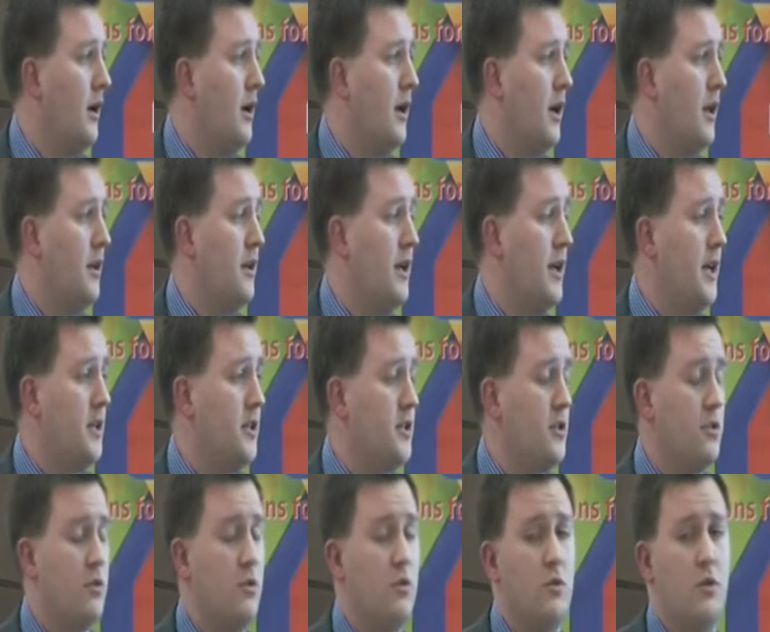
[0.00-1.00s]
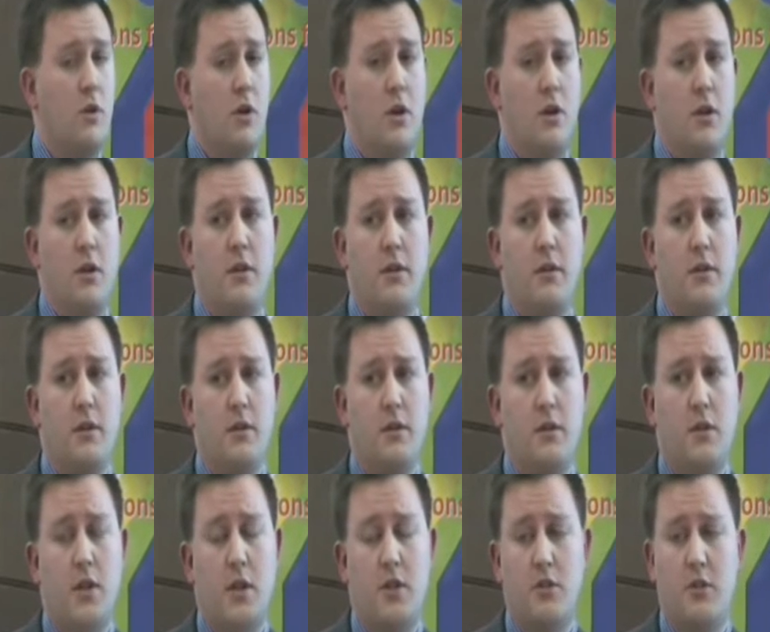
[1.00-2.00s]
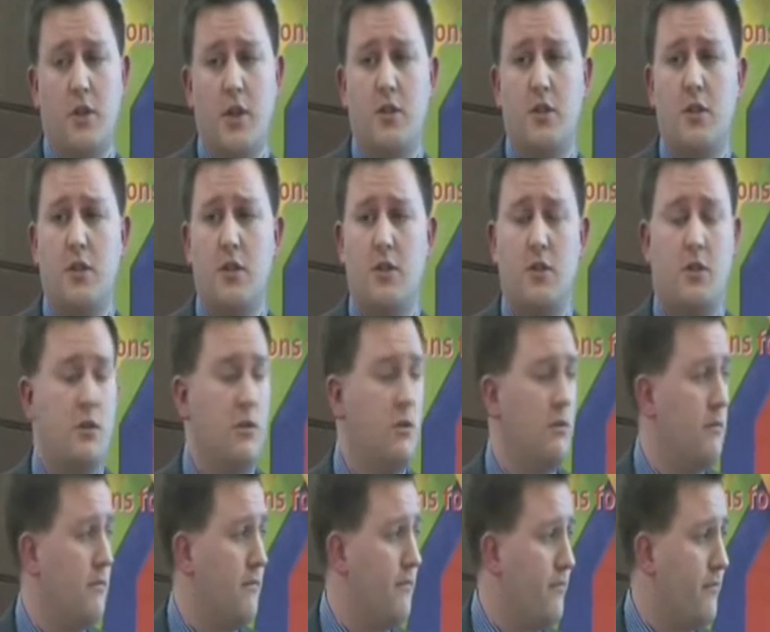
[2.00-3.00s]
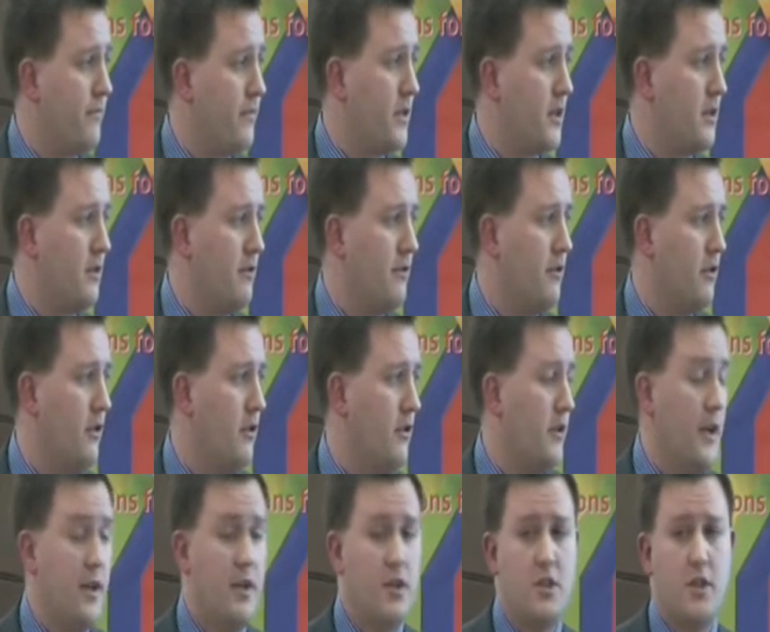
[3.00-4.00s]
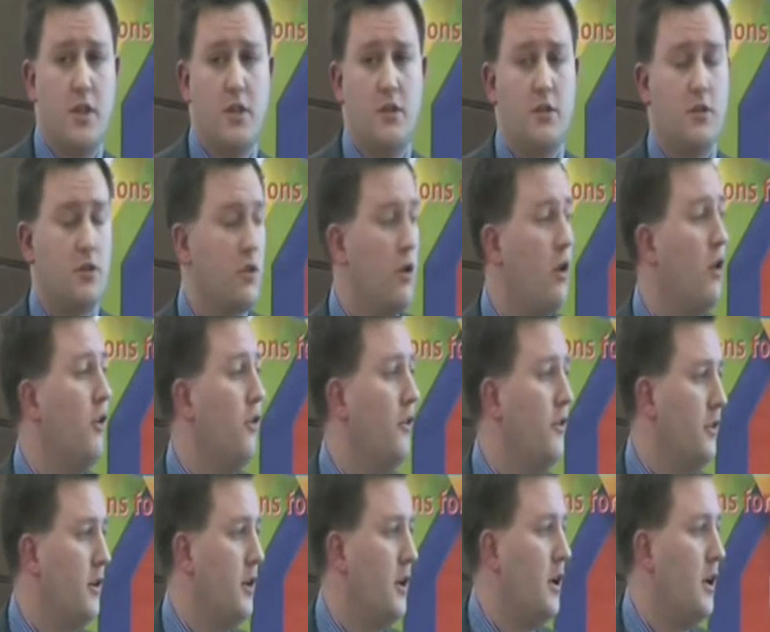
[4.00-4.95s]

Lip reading: And NES, who are the national education for the NHS in Scotland,